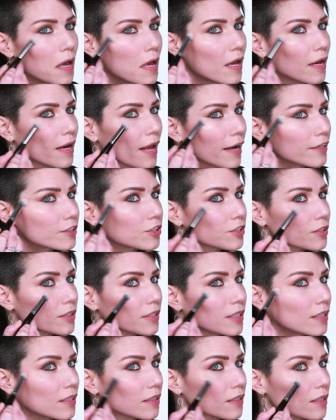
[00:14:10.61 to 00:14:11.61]
and
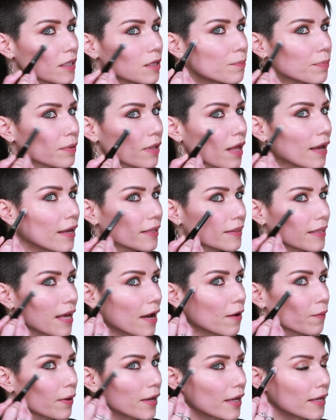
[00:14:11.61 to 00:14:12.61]
actually apply it
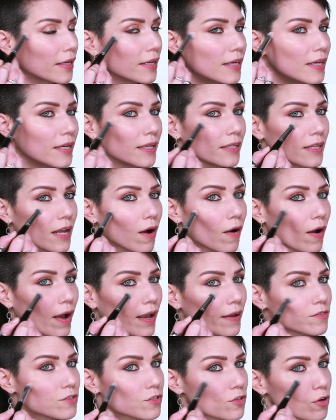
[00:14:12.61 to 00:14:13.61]
that way. Now
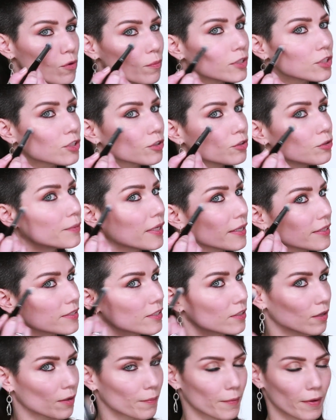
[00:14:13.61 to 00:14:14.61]
I have so much
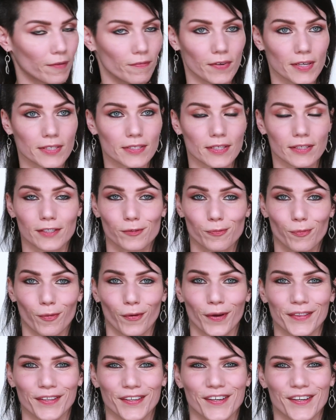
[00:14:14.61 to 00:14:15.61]
luminizer on my face at this point